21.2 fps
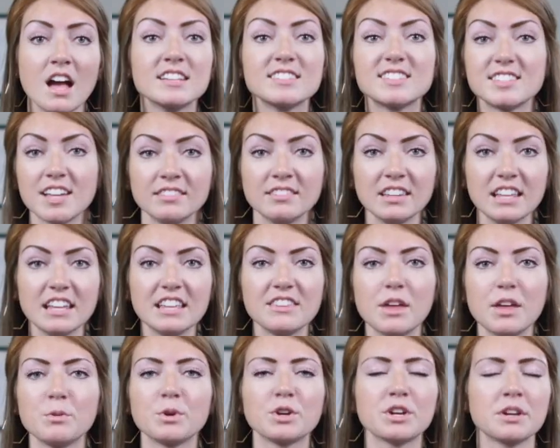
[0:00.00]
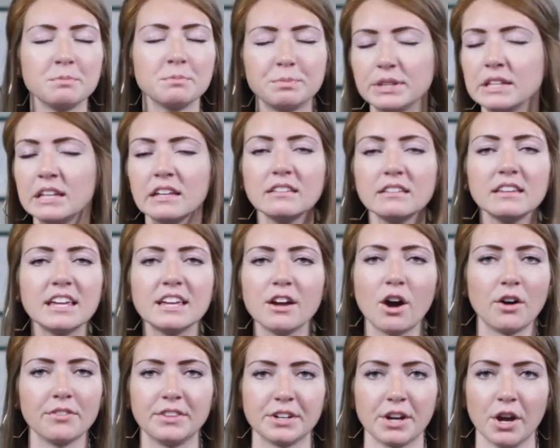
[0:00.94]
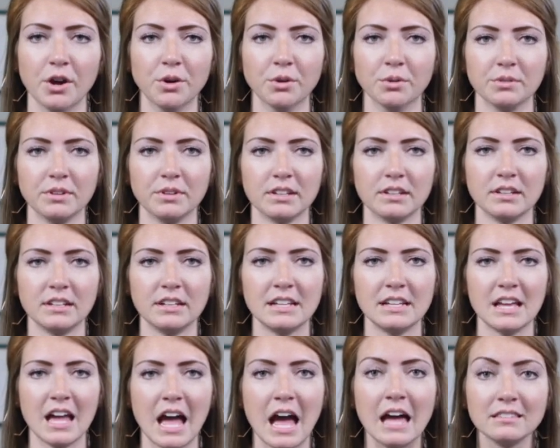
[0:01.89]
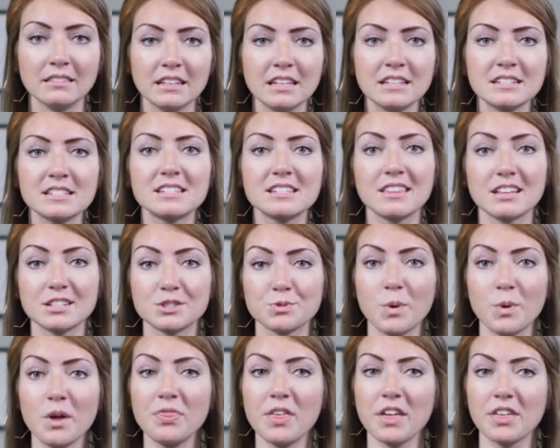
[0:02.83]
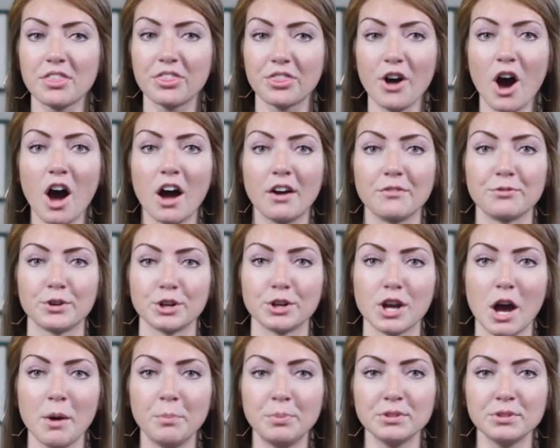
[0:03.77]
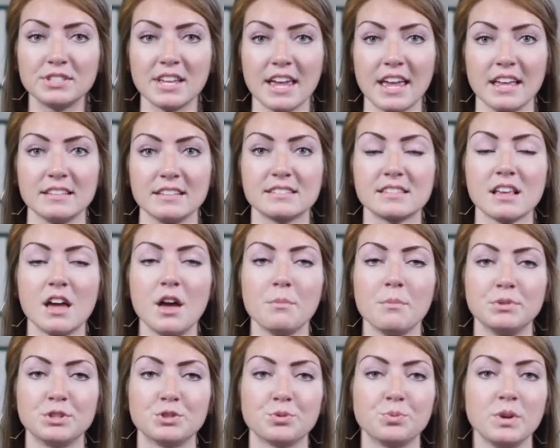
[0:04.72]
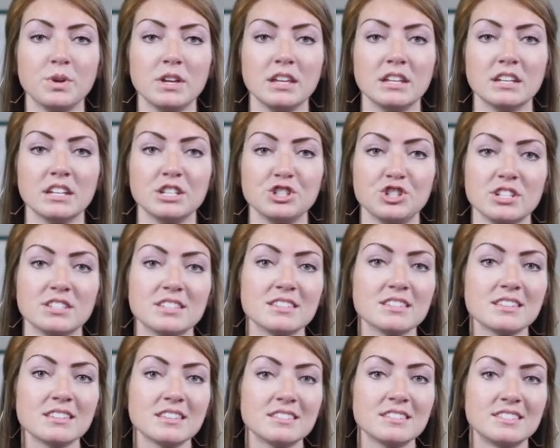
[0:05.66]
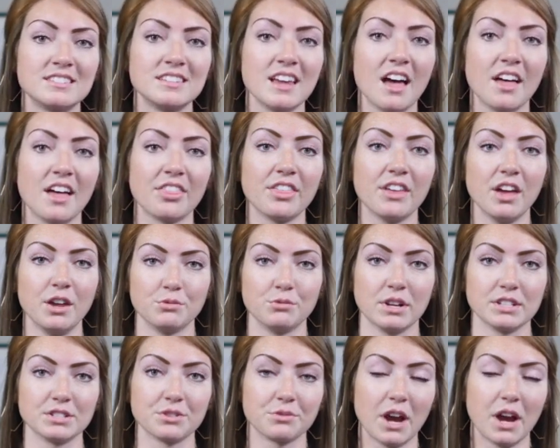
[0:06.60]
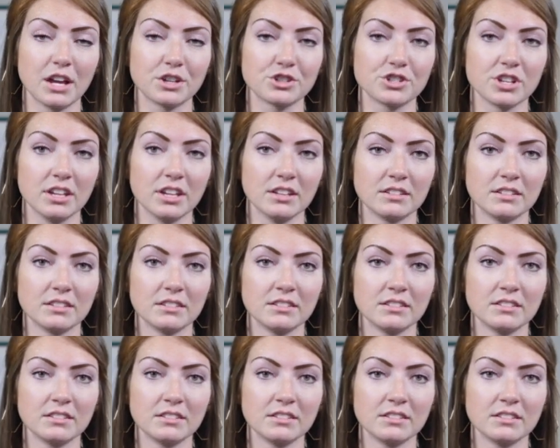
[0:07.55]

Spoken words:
Suddenly, they were completely on their own. At least that's what they thought for a couple days between Jesus' death and resurrection.